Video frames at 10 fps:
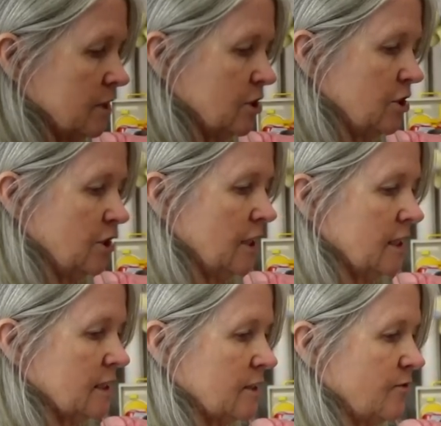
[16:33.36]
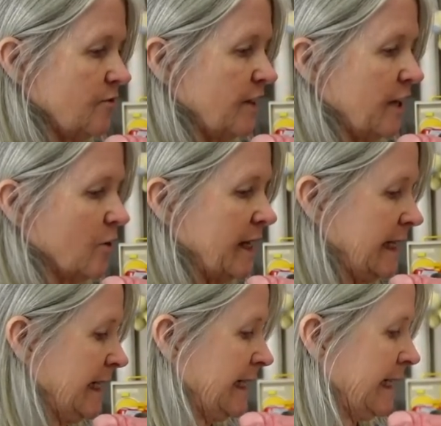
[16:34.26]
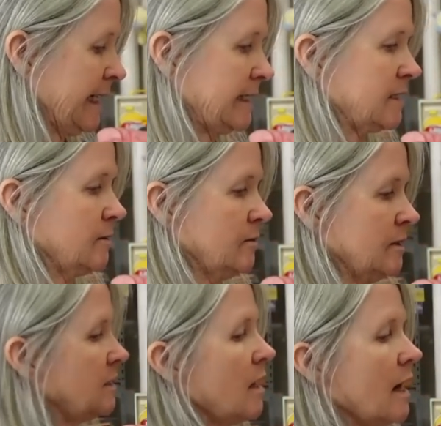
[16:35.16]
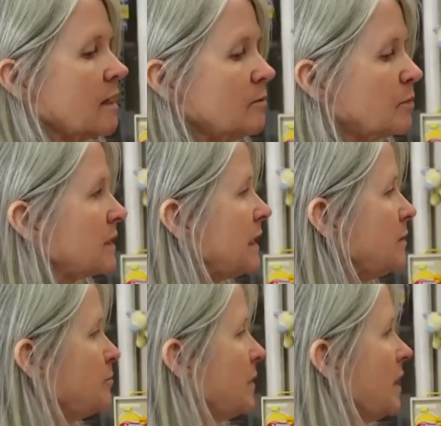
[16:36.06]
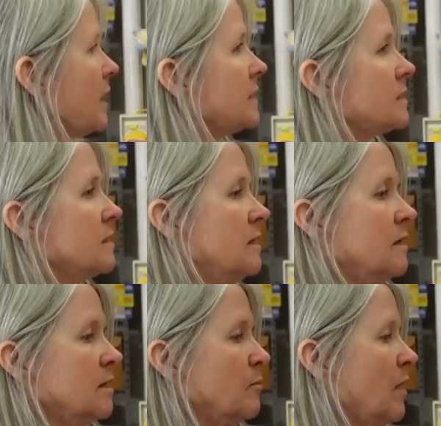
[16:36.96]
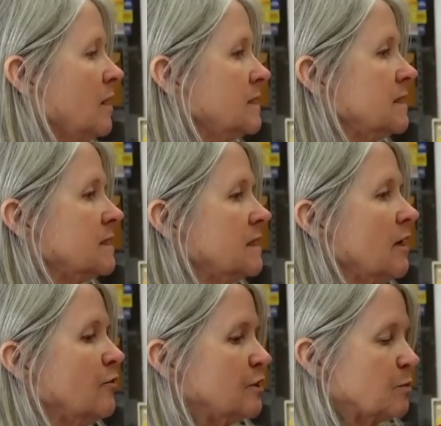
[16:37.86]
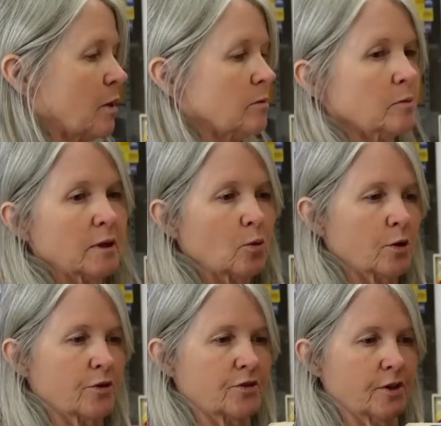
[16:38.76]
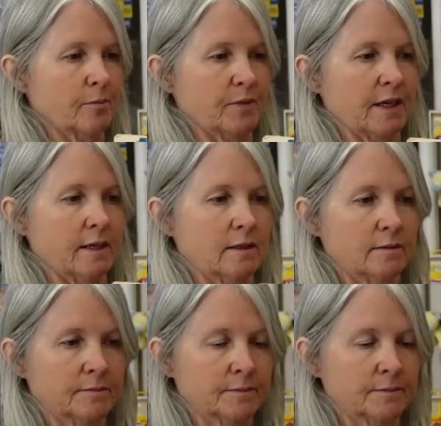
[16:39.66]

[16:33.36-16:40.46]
Just very neat. Not complete, but the box itself is probably worth something.